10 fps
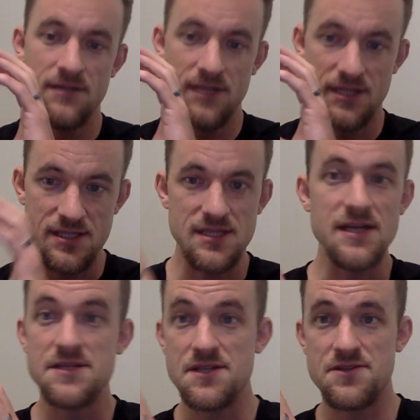
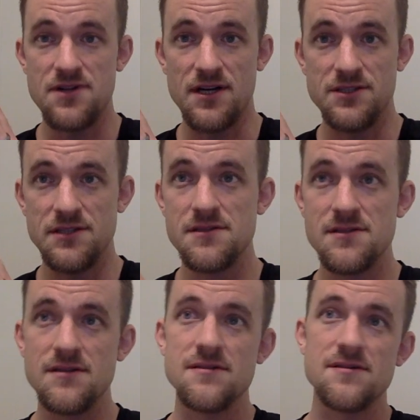concise
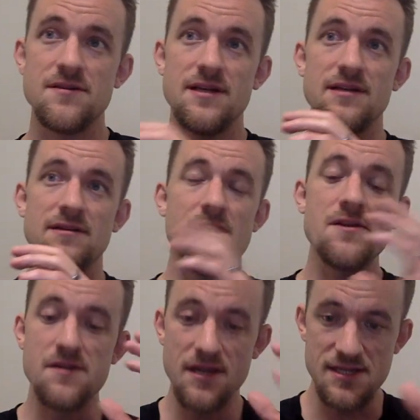instructions so that
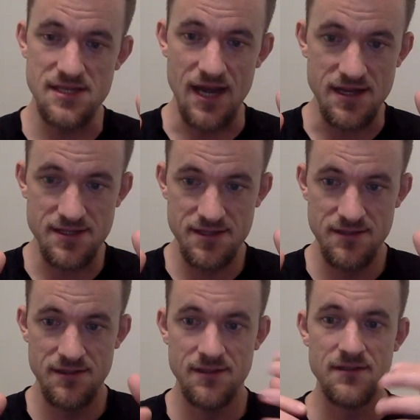all you need is
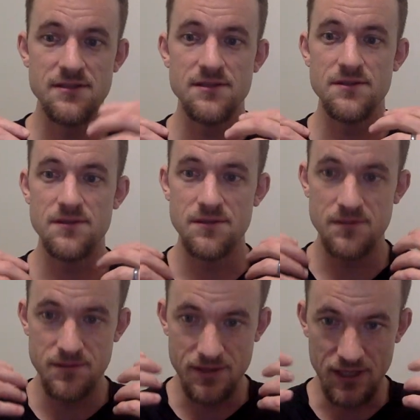yes
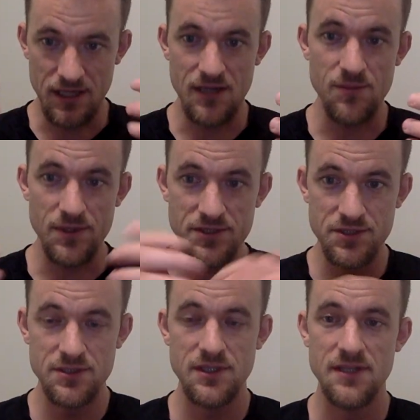to
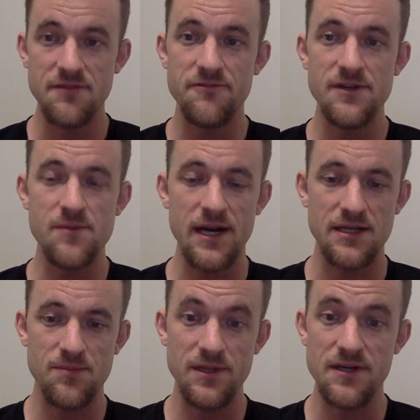accomplish the
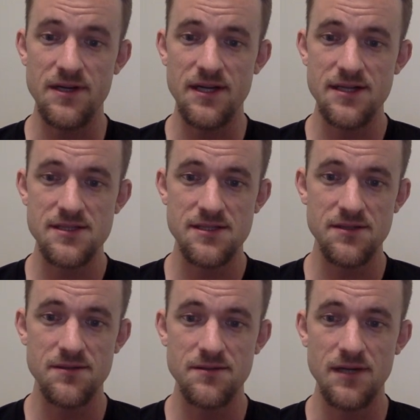feedback the player needs
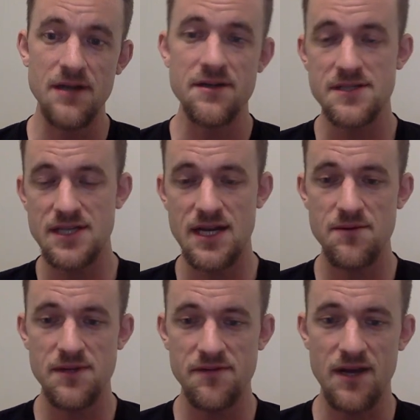to
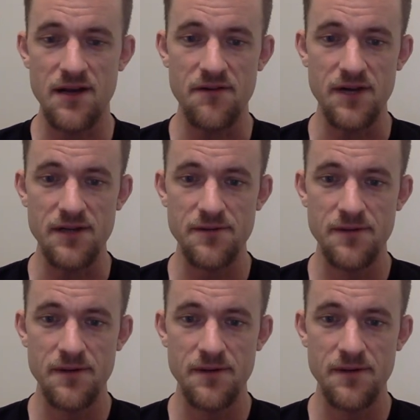understand when they've got it right.